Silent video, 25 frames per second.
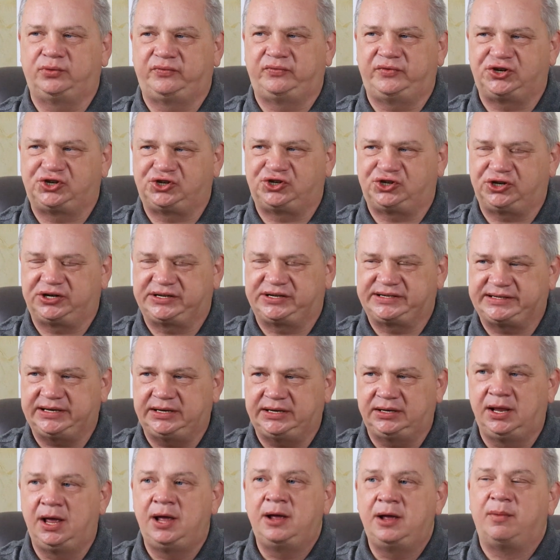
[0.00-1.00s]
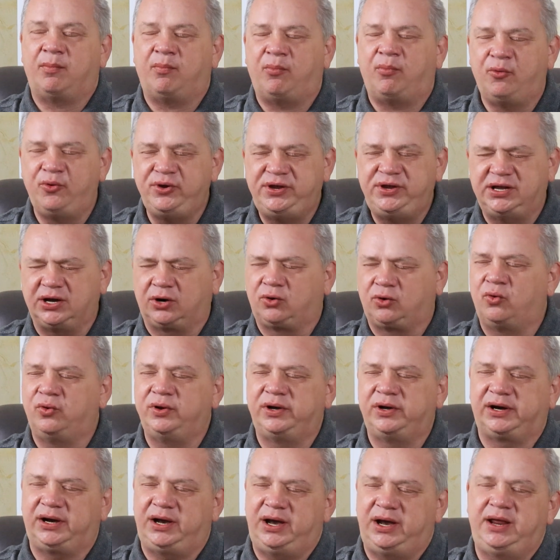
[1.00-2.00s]
of any religion a person
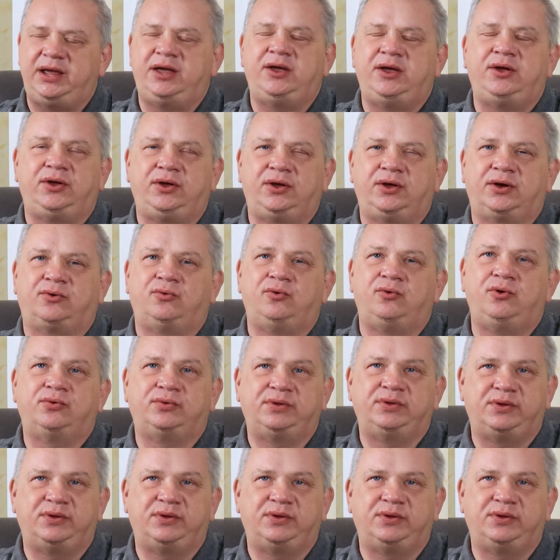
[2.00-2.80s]
professes.